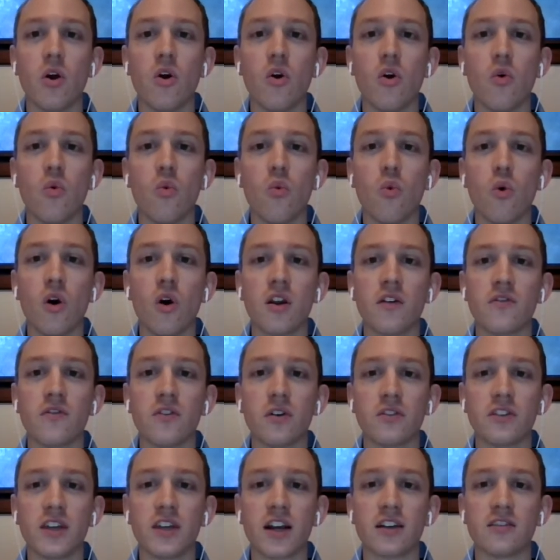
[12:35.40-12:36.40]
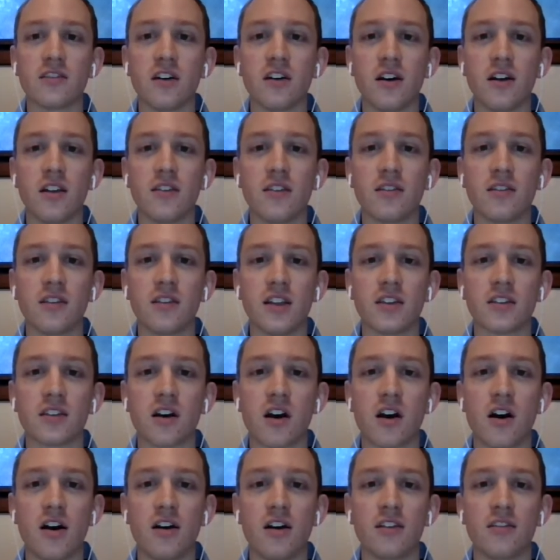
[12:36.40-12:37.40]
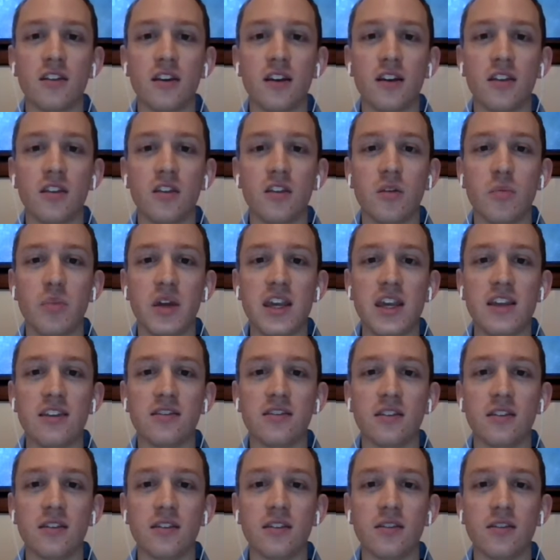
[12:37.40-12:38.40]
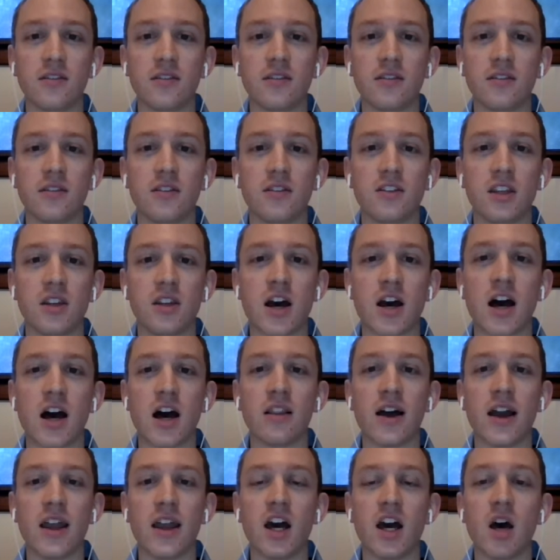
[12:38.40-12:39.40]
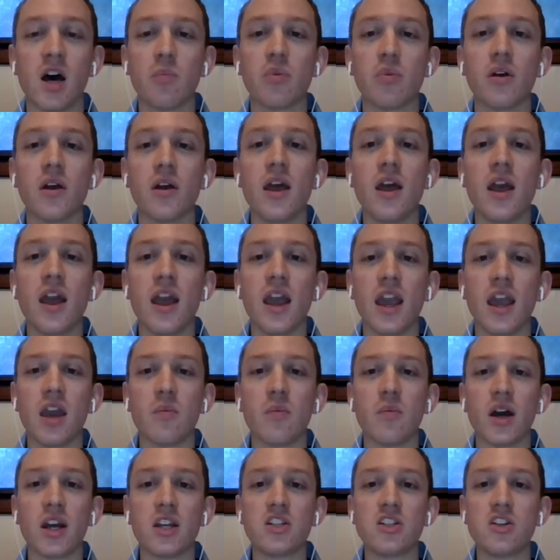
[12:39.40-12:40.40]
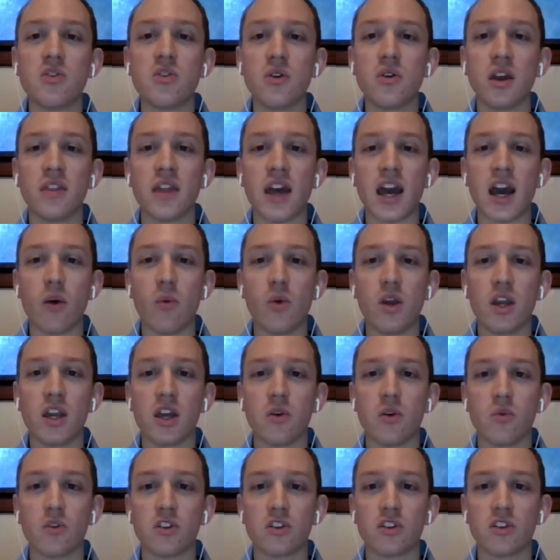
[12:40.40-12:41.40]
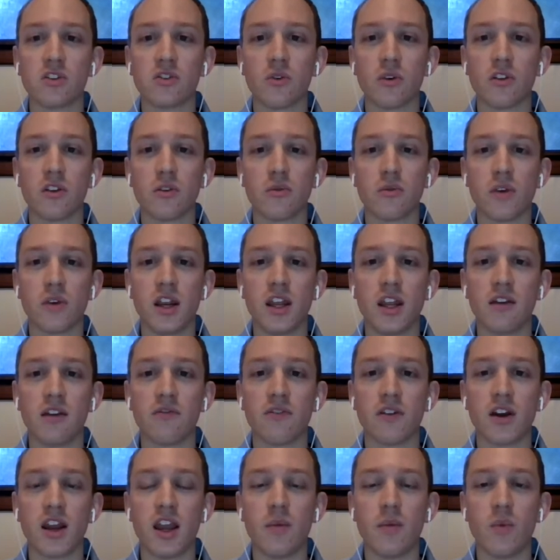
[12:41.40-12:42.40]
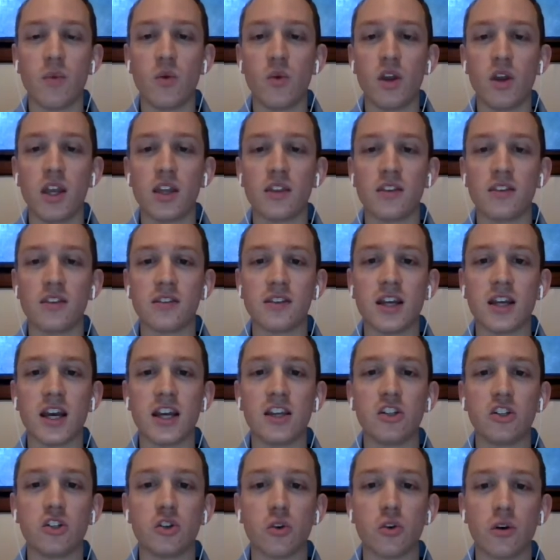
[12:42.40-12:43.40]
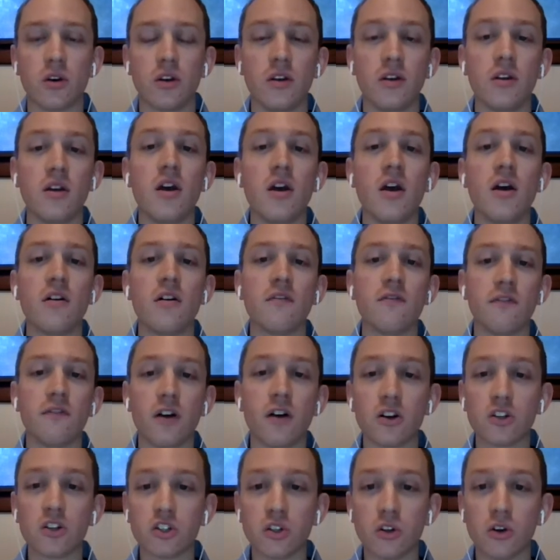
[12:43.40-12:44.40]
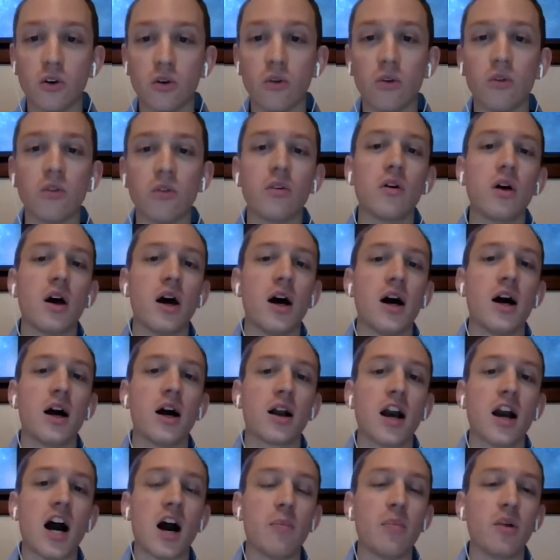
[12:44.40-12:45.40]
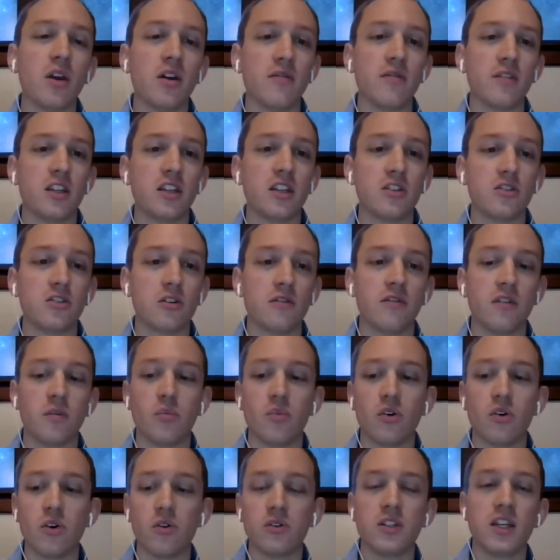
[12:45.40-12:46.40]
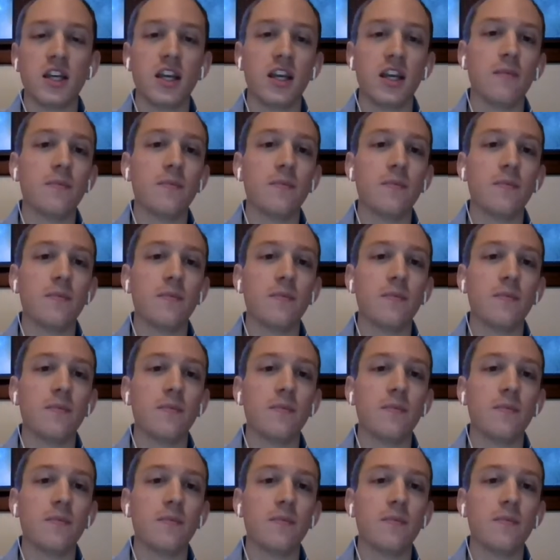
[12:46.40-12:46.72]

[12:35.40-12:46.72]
one of those exons that's causing the pieces to not line up. And by doing that, we can restore the reading frame and we get this nice shortened functional copy of a dystrophin protein.